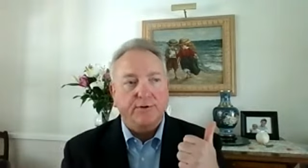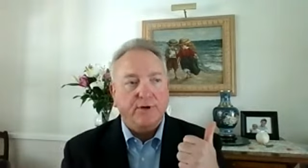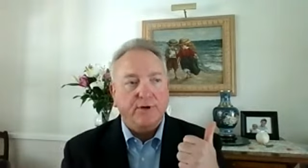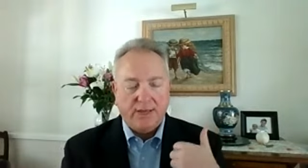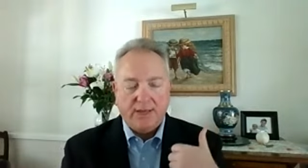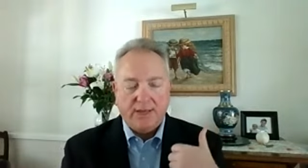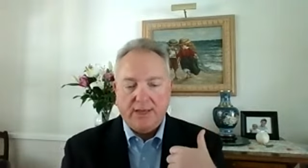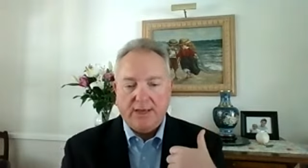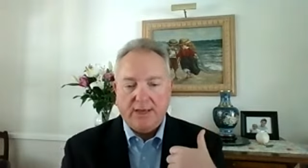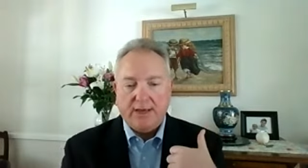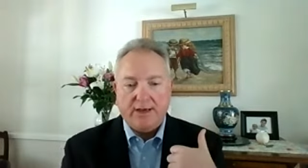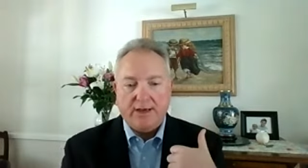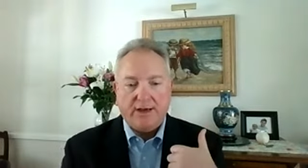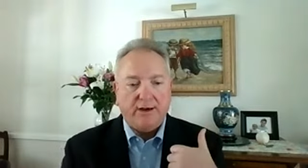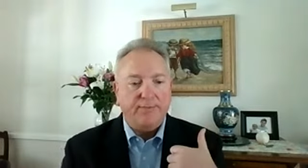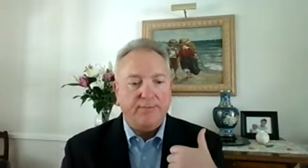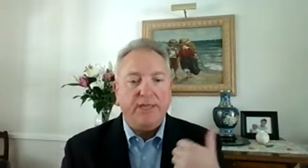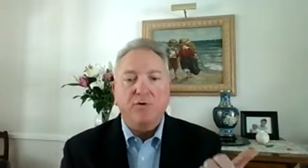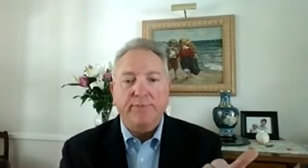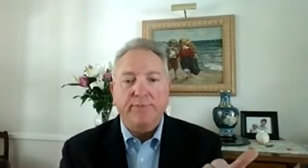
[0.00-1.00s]
uh, make you
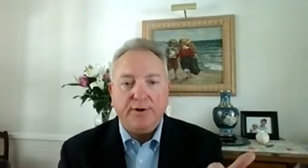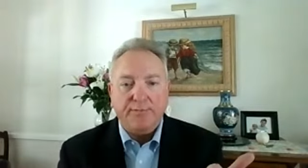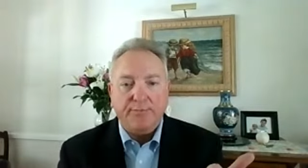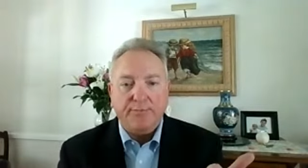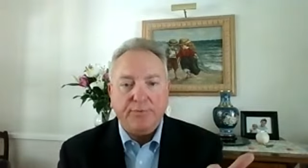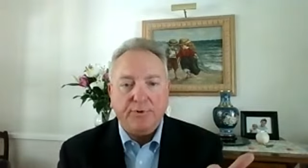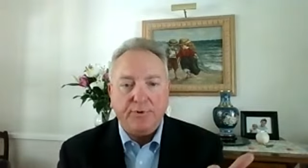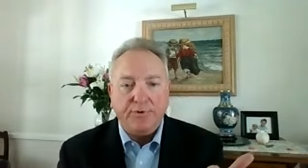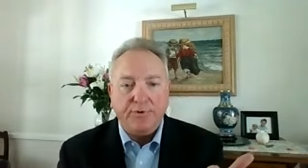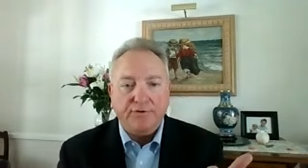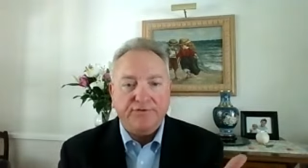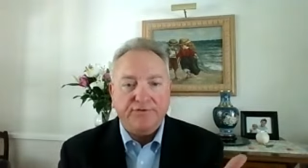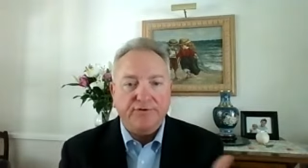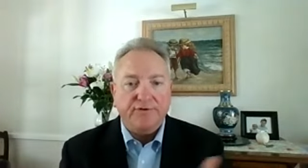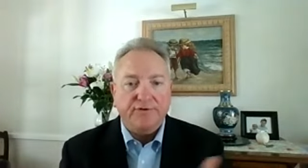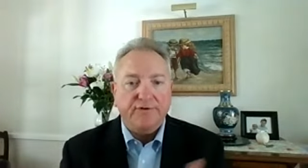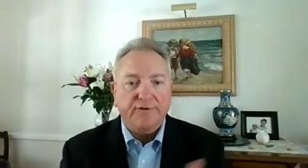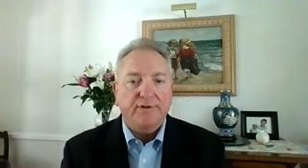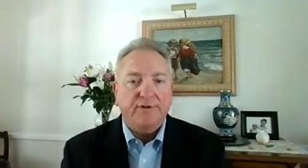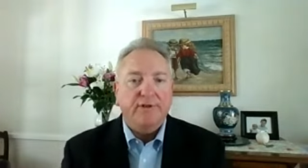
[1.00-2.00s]
a better person
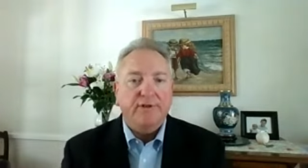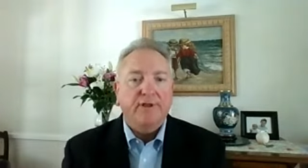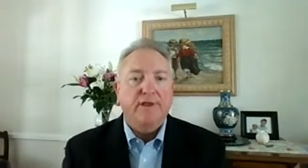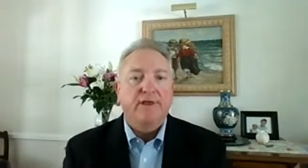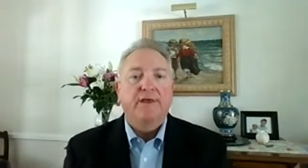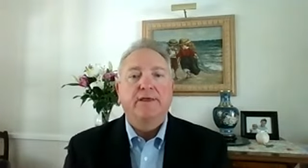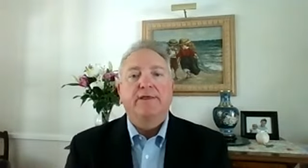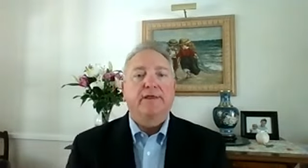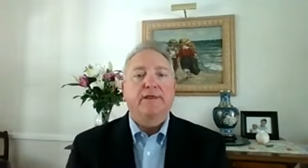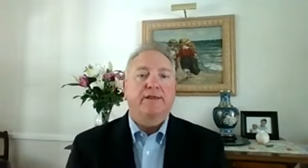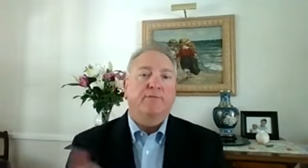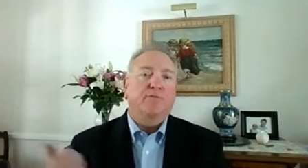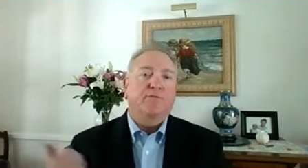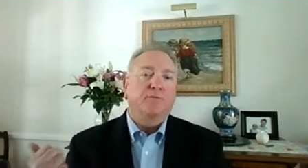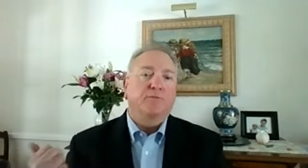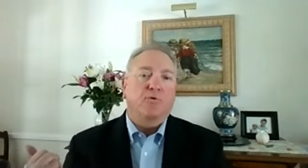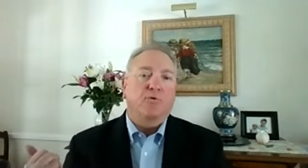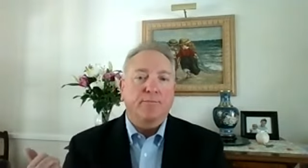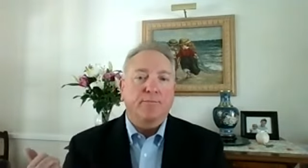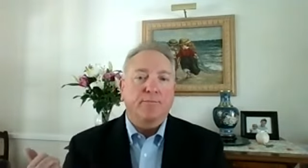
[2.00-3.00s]
you're going to end up with
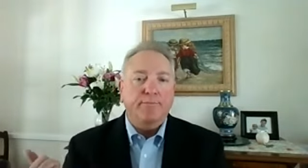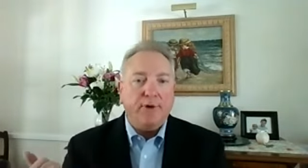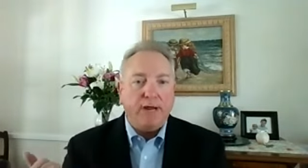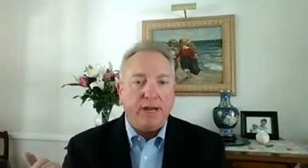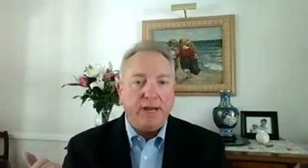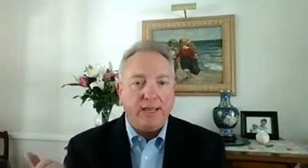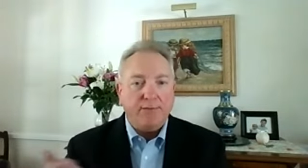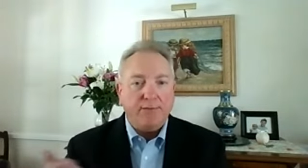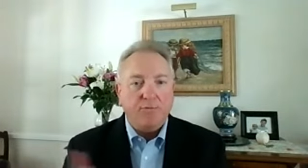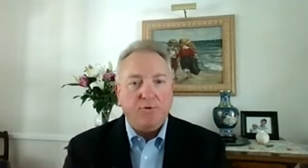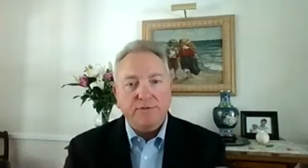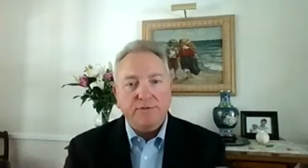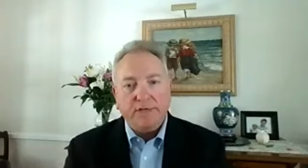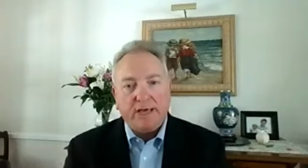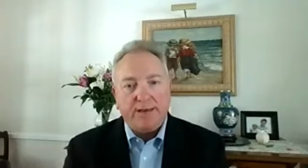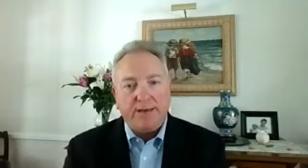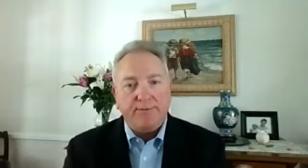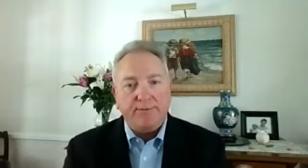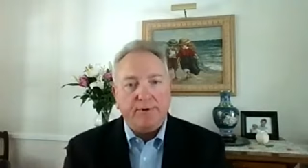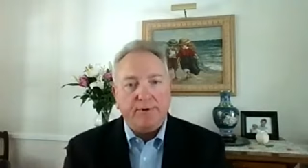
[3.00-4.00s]
more money more
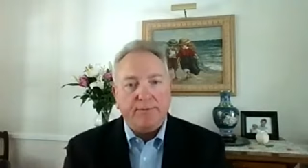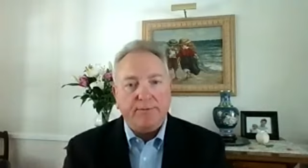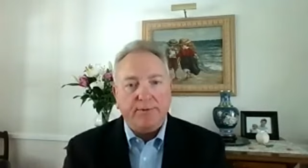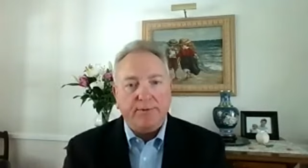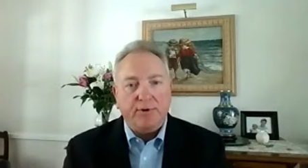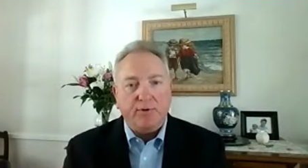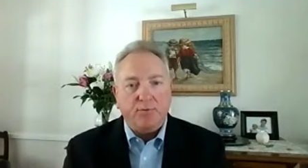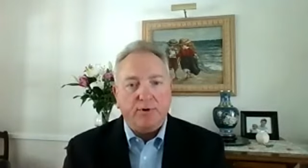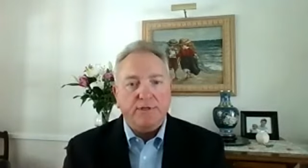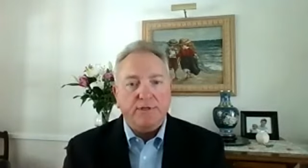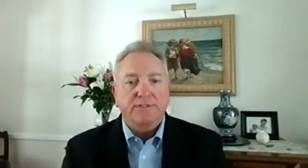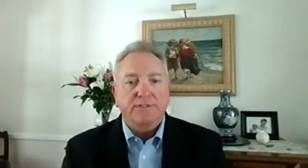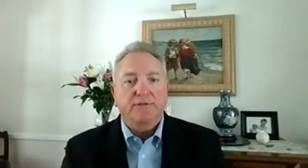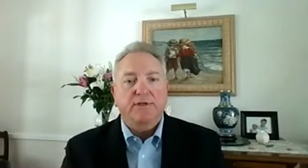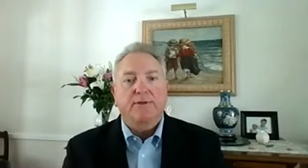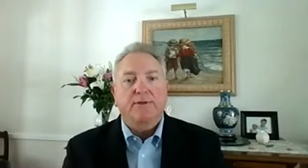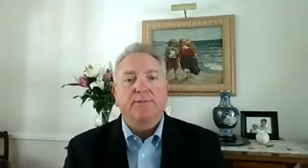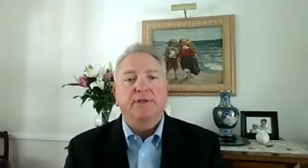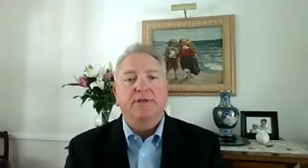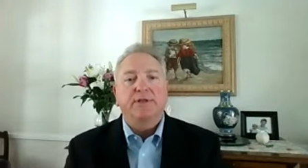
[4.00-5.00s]
time i mean what's i
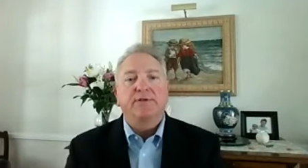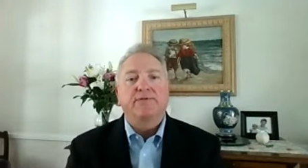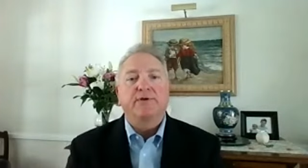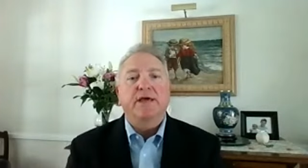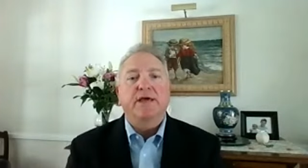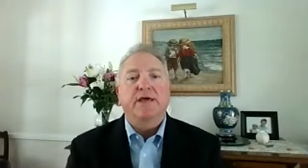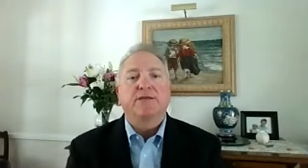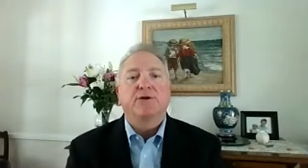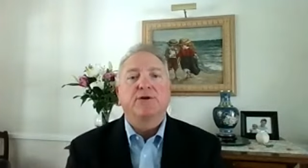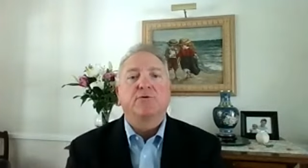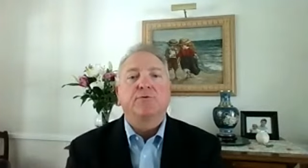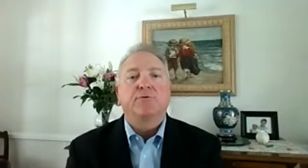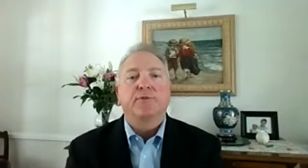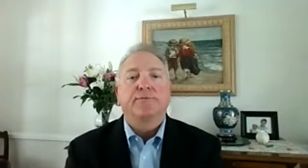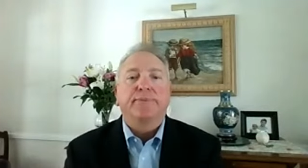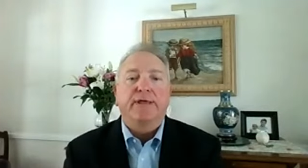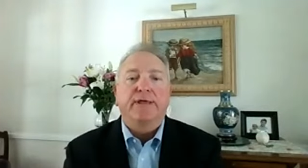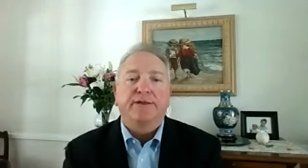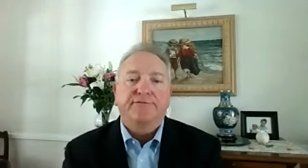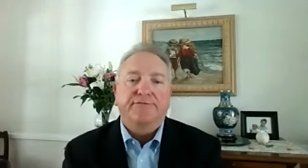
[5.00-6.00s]
mean you've got to go with the
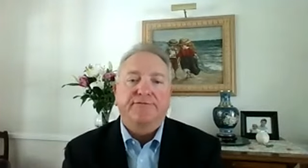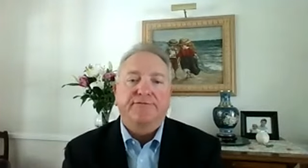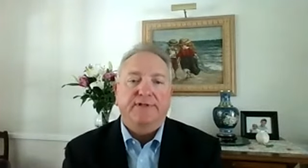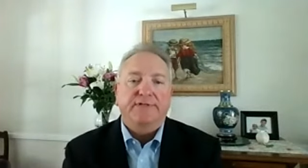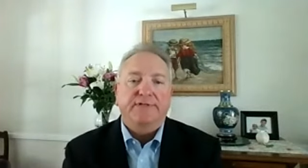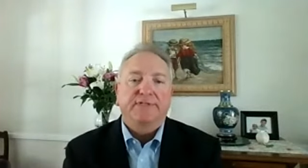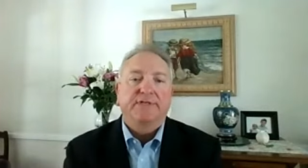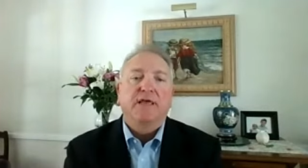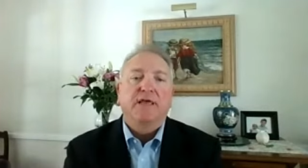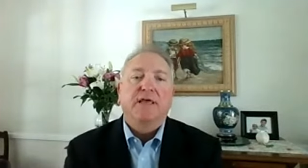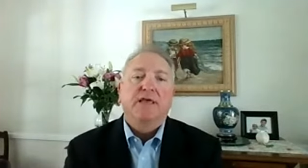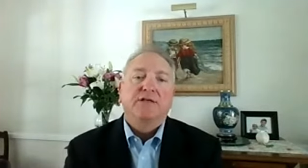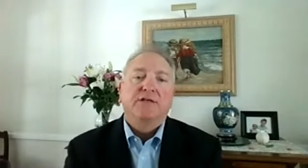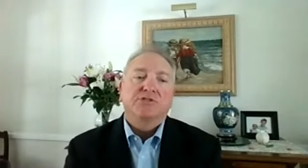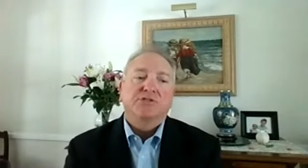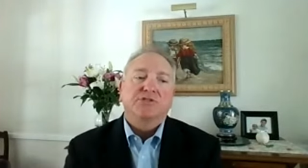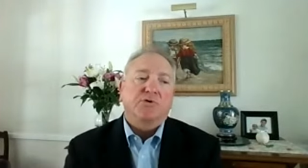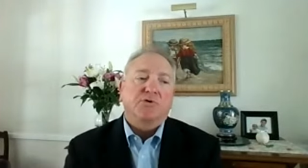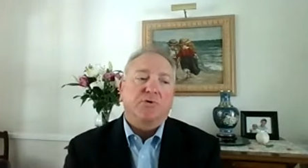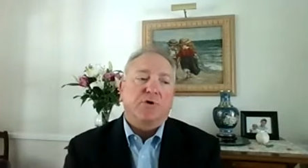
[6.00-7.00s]
benefits so
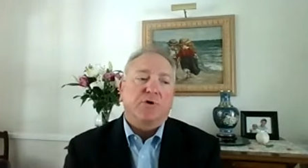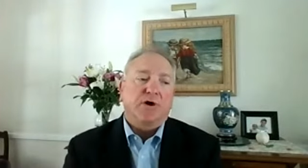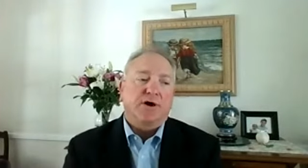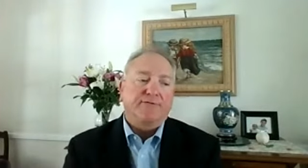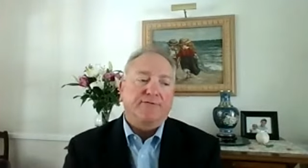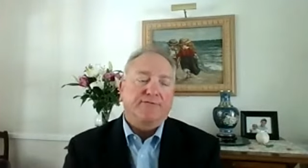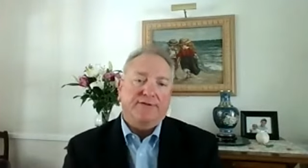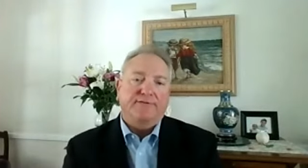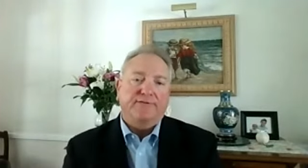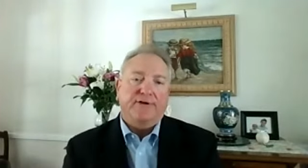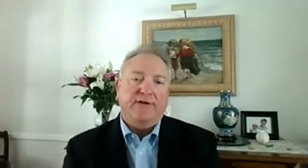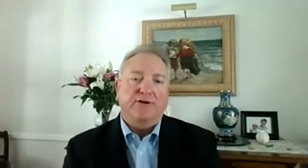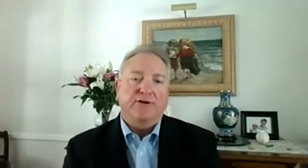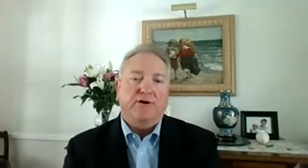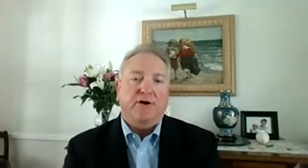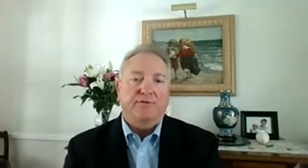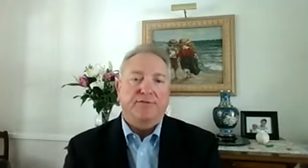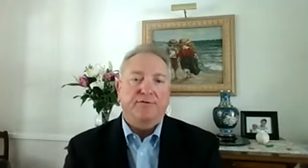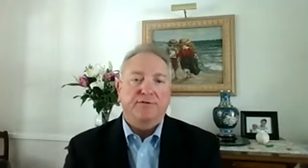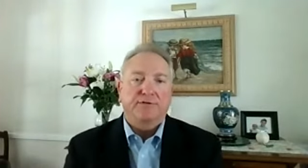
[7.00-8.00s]
often i find
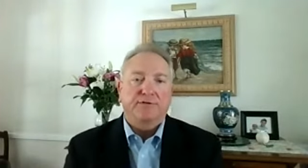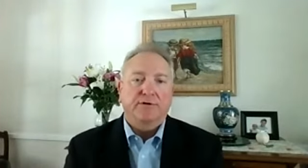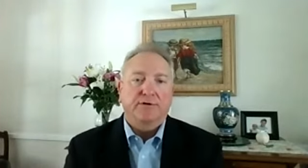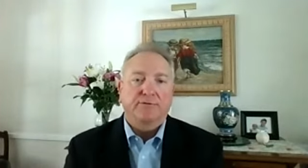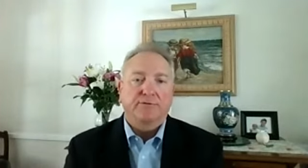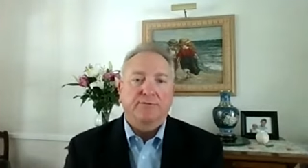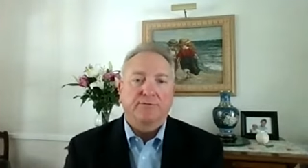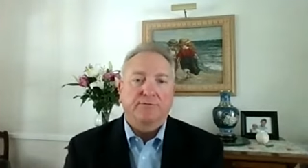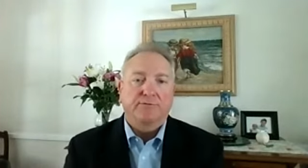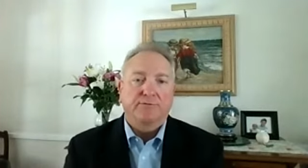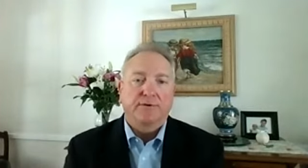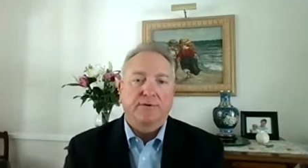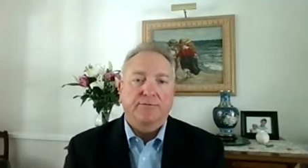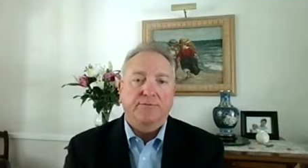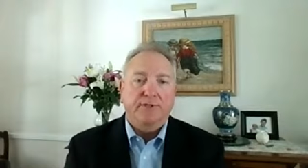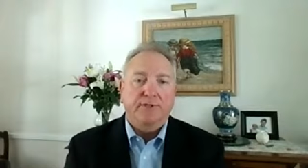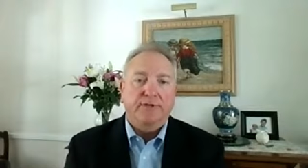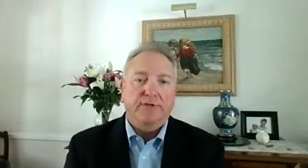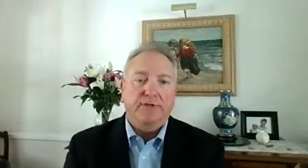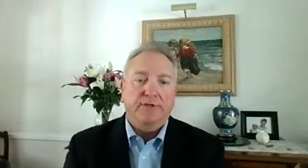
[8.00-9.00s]
authors are
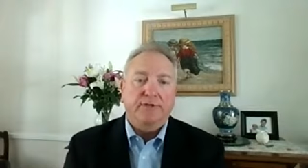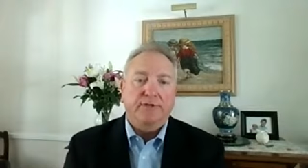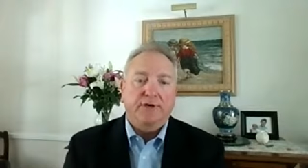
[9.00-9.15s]
really uh,